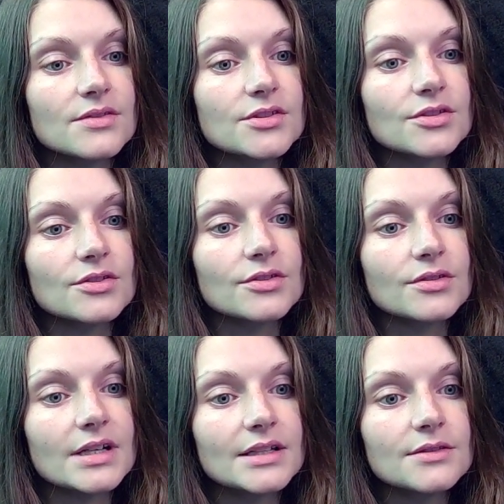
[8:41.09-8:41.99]

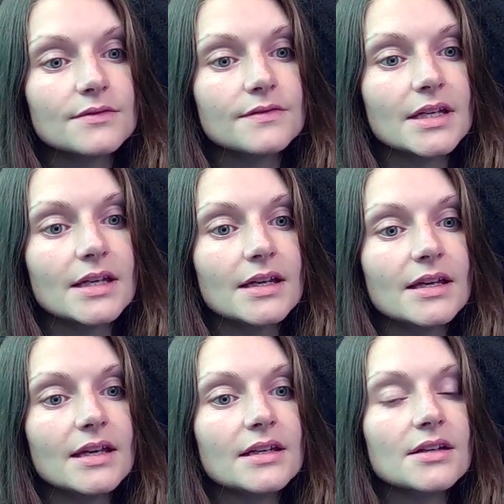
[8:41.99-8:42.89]
You're kind of
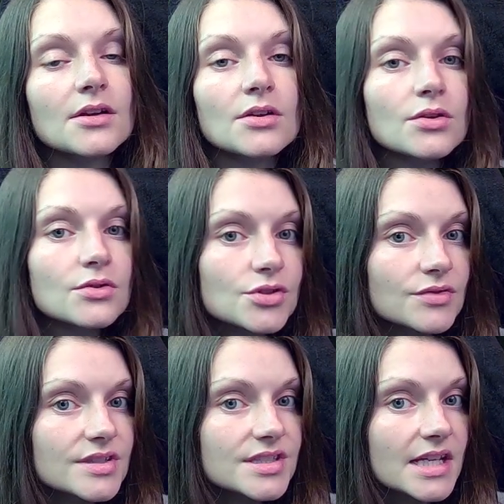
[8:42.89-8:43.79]
in an
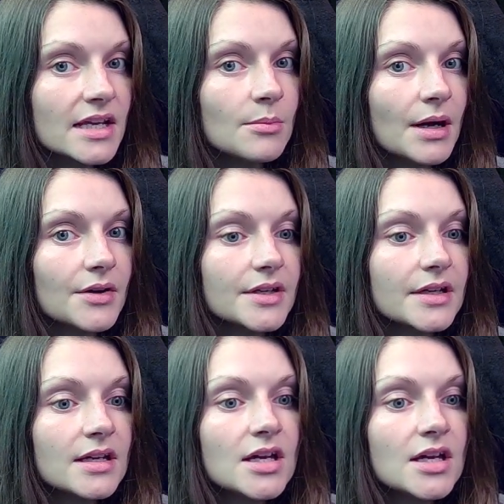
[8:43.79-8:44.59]
illusory state about it.